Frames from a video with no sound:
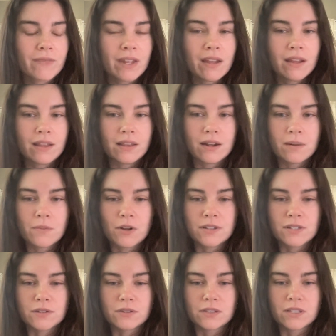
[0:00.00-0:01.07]
then I'm
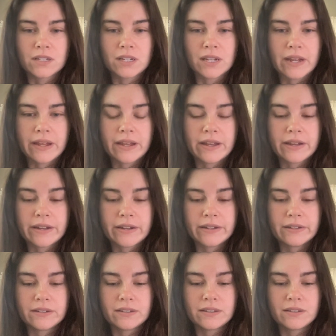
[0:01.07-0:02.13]
also looking at
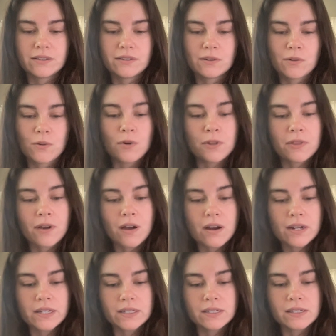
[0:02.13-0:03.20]

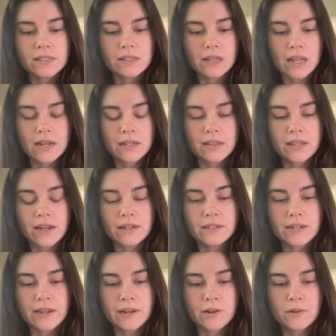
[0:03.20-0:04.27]
orthotics, like the
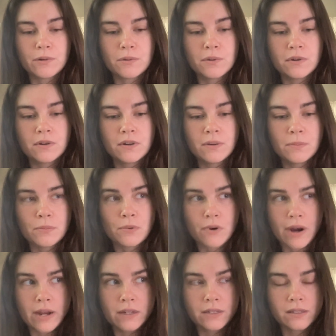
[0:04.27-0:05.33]
IDEO
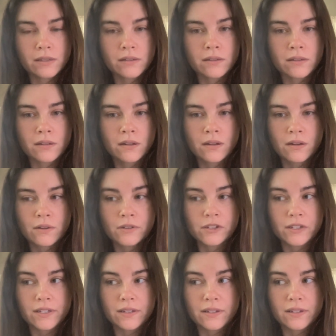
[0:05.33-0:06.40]
brace, which
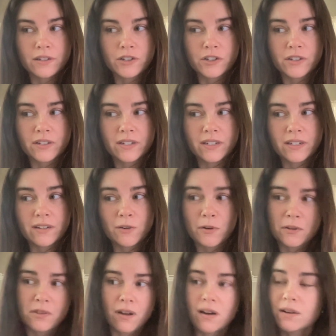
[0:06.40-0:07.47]
is essentially an
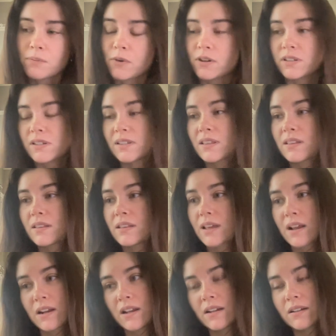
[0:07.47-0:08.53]
orthotic
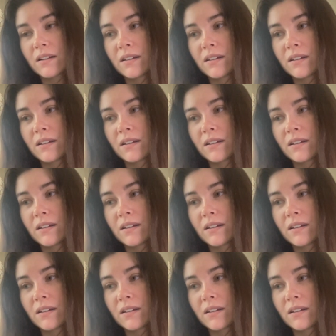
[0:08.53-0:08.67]
prosthetic.